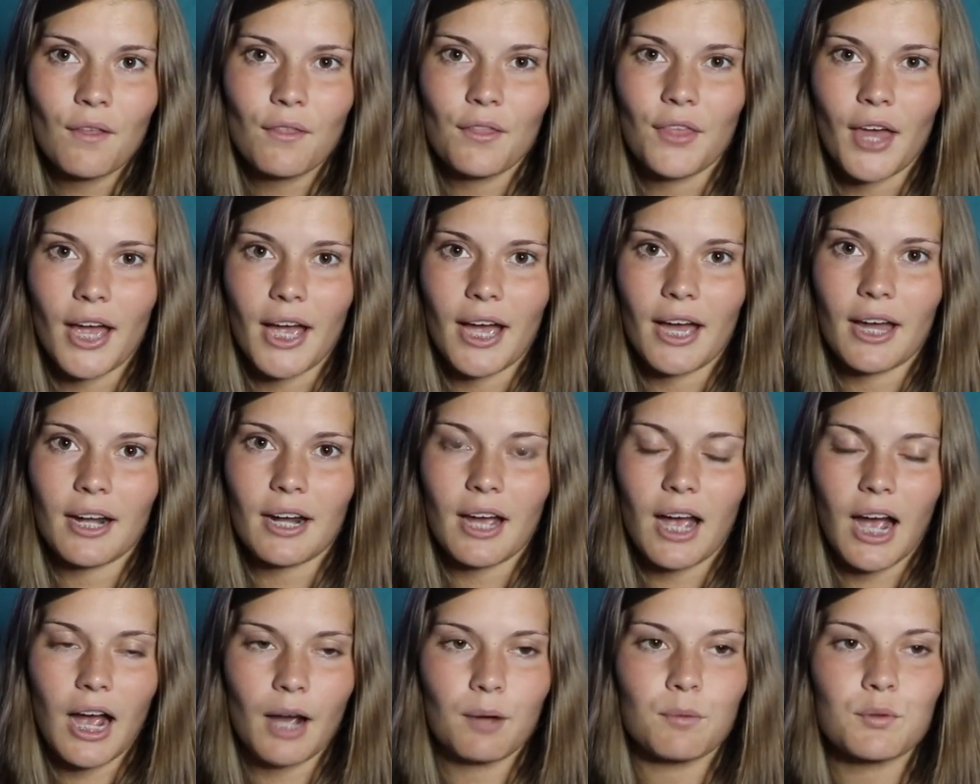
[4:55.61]
that
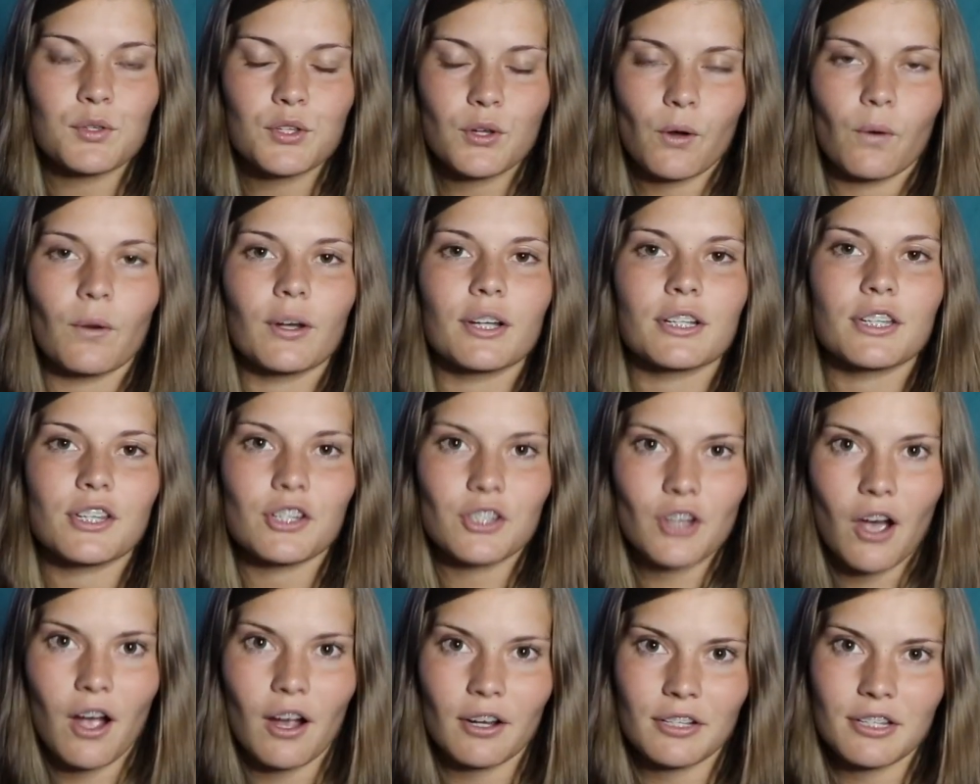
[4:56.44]
I was going to
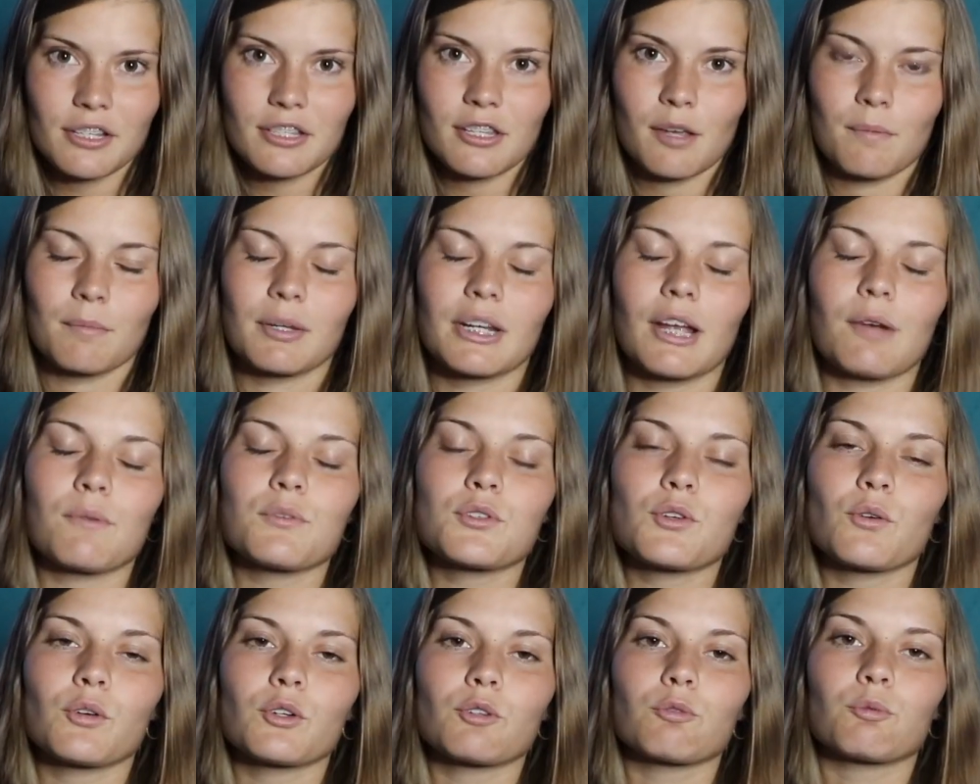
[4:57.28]
talk to somebody, I was
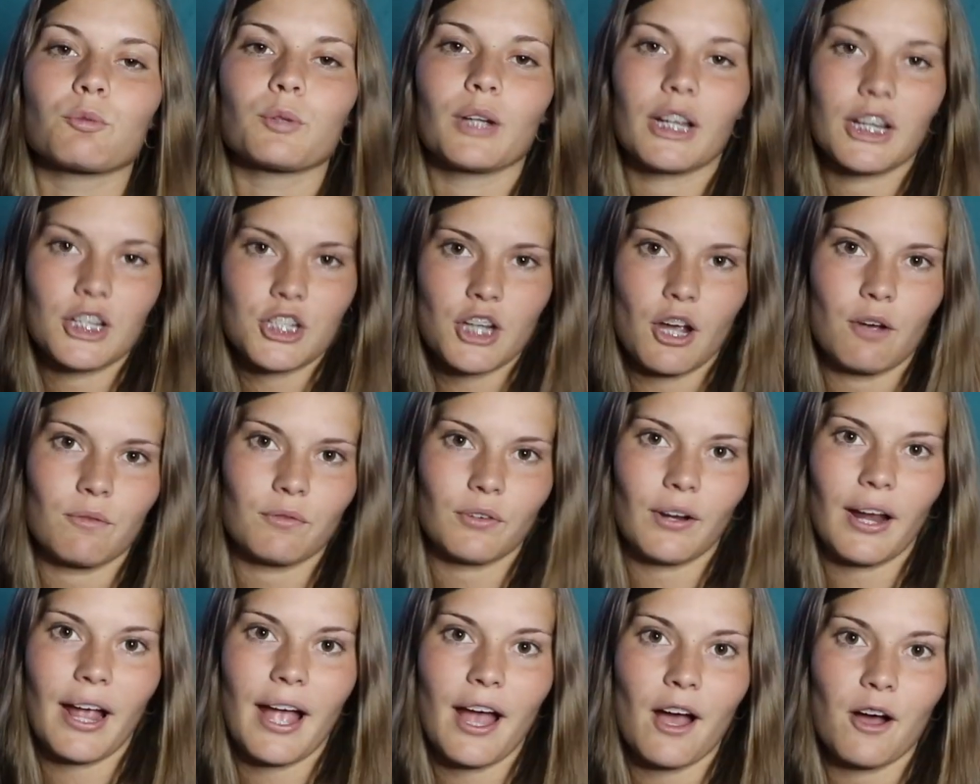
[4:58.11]
going to reach out
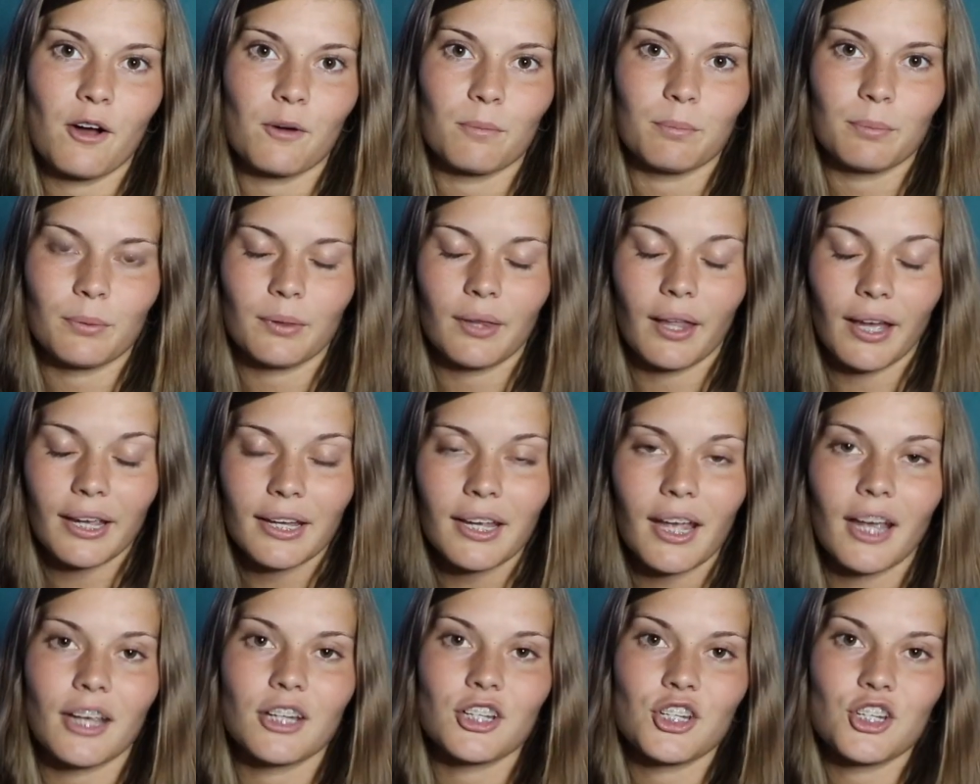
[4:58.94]
for help
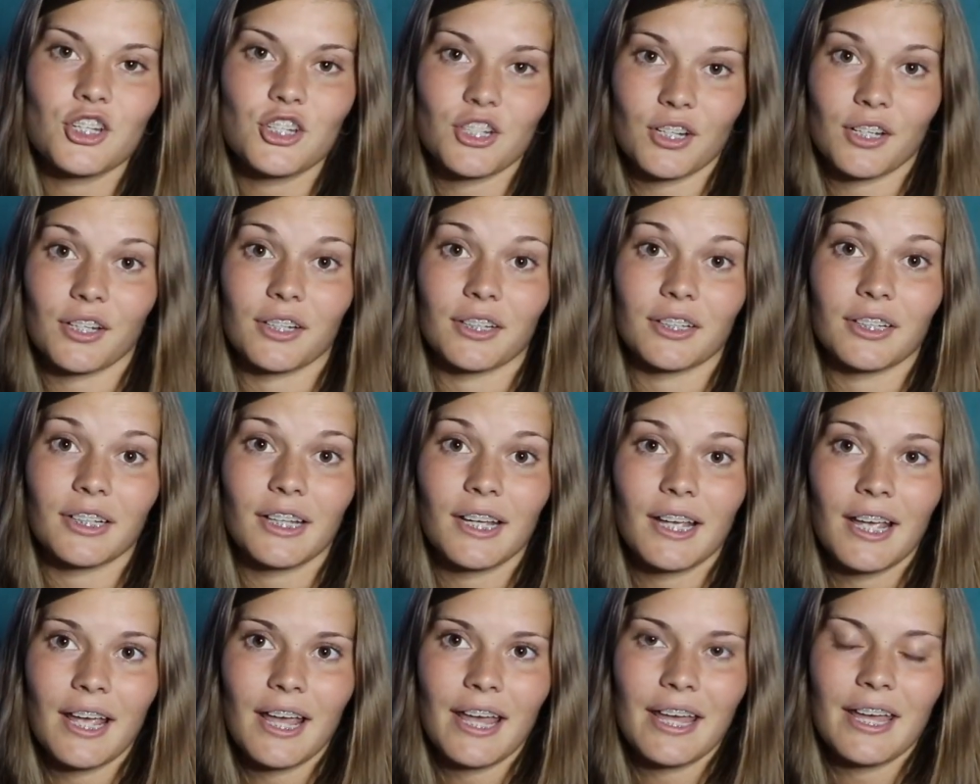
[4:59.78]
like I should,
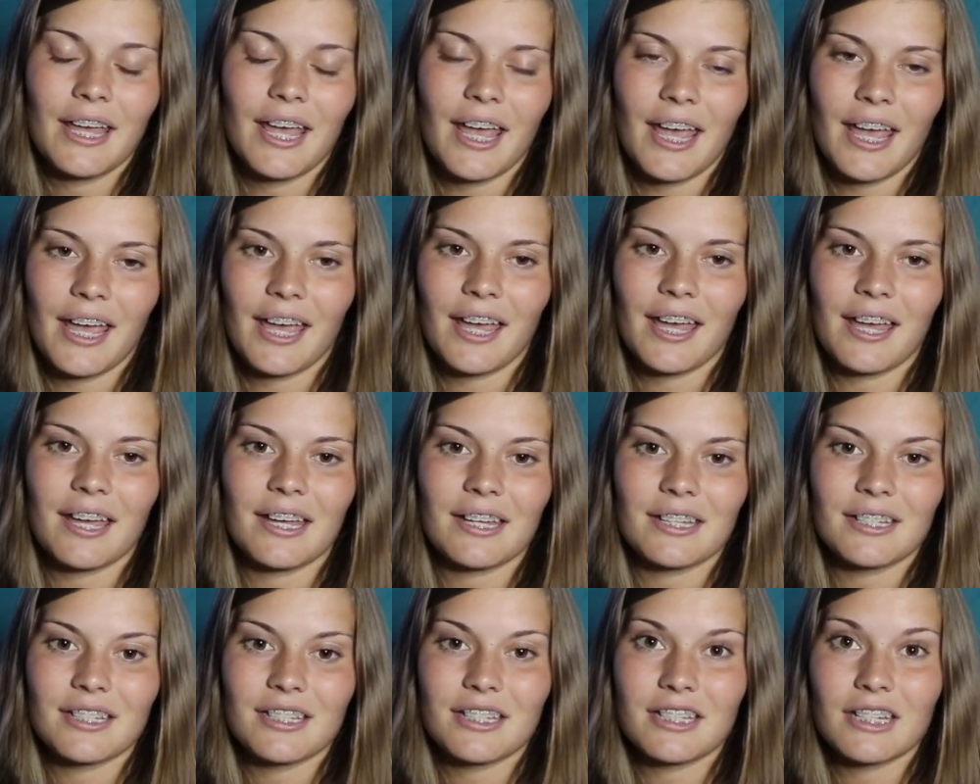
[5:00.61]

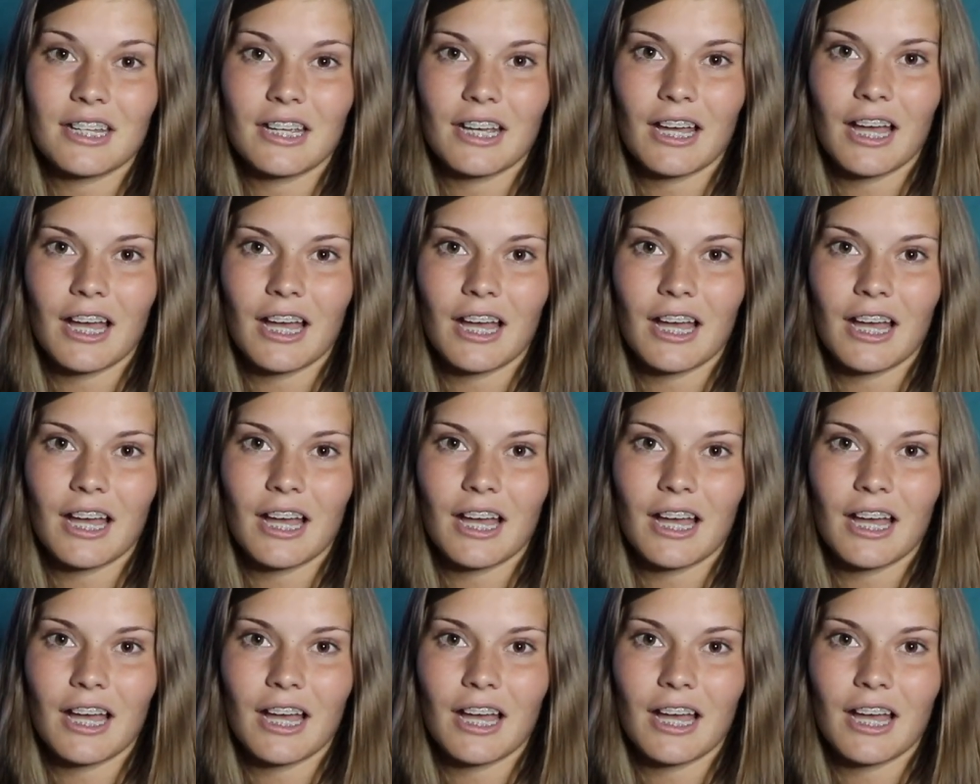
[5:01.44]
and